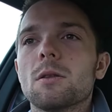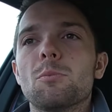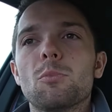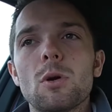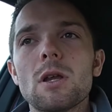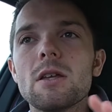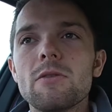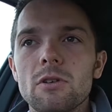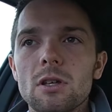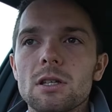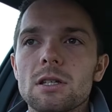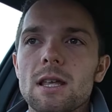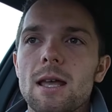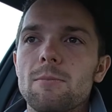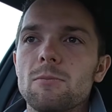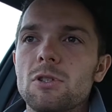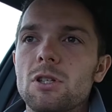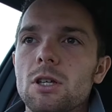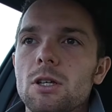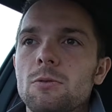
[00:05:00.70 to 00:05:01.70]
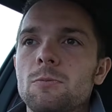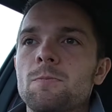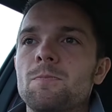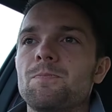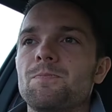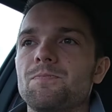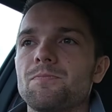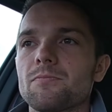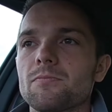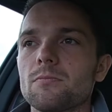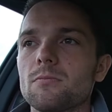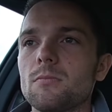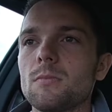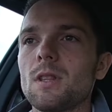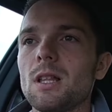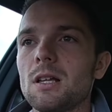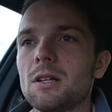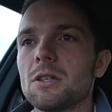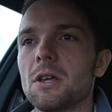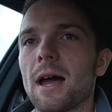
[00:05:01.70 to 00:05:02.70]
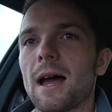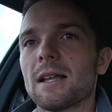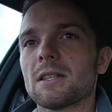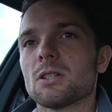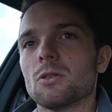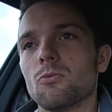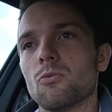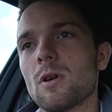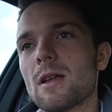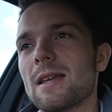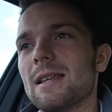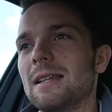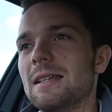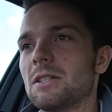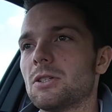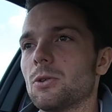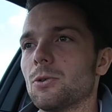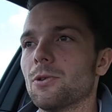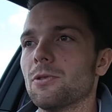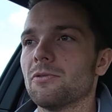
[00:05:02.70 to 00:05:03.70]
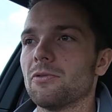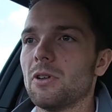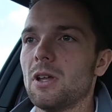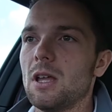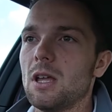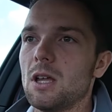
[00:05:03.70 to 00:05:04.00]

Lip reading: previous M2, you had to really sort of